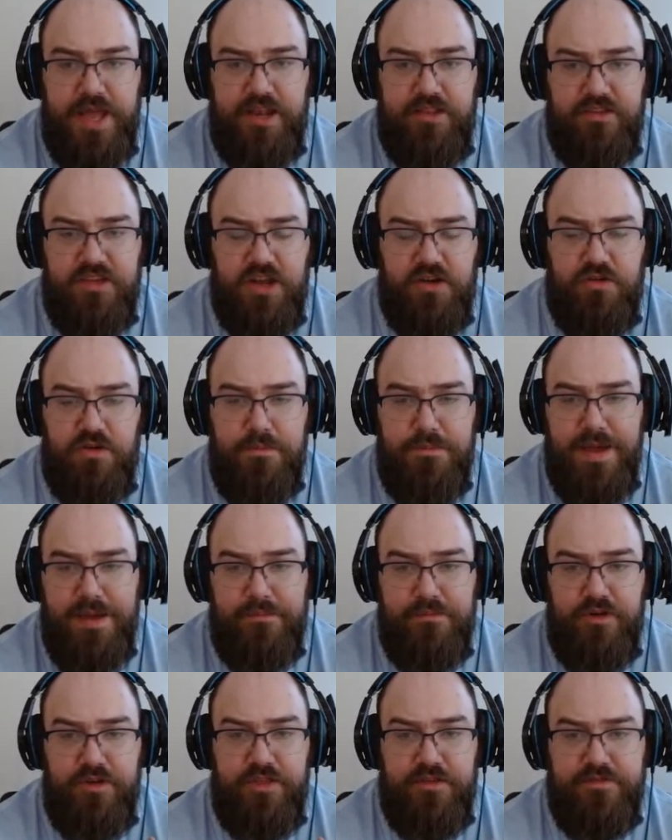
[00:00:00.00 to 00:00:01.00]
and it's going to
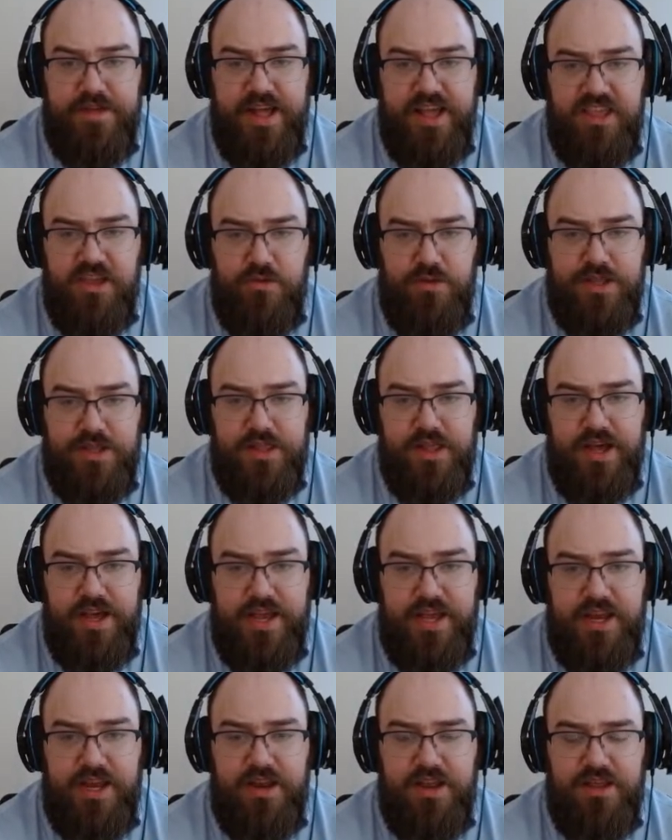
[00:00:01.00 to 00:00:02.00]
remember the value in
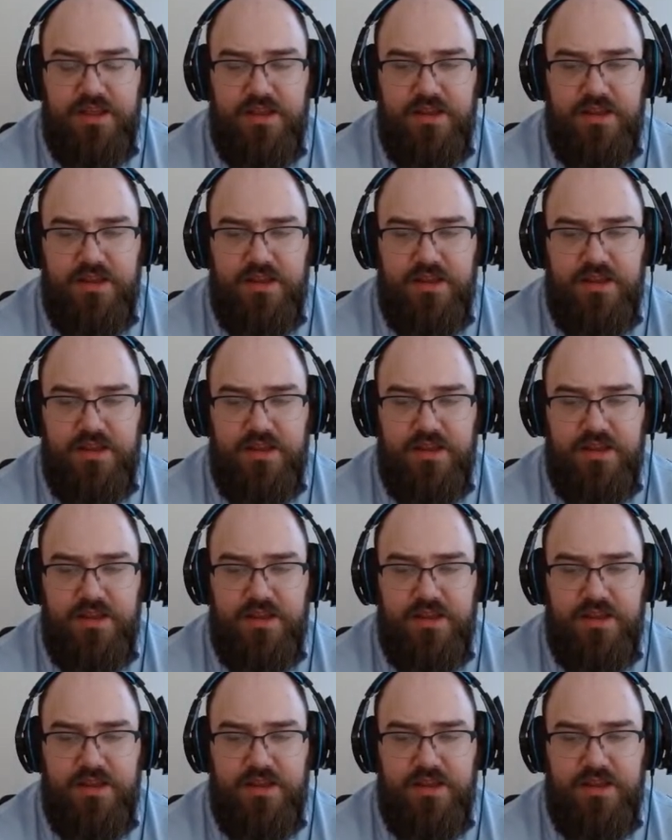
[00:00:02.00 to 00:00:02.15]
line.